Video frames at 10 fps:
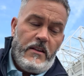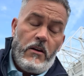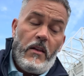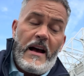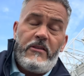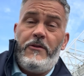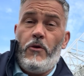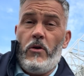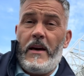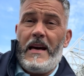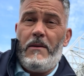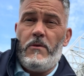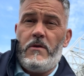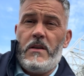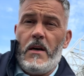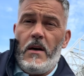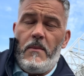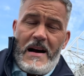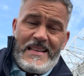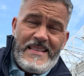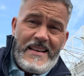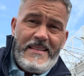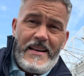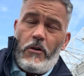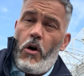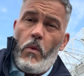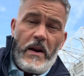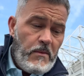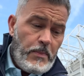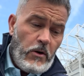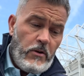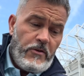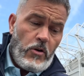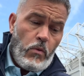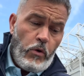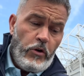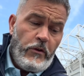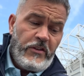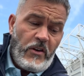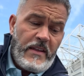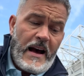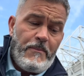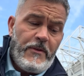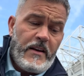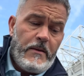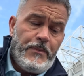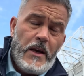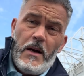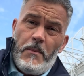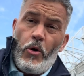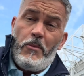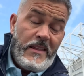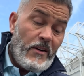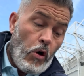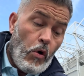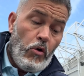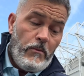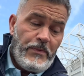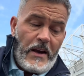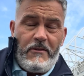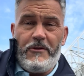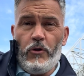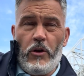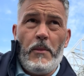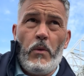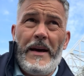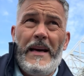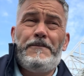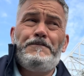Their last 4 games, Man City, are all winnable. They've got Wolves, Southampton, Bournemouth at home and Fulham away.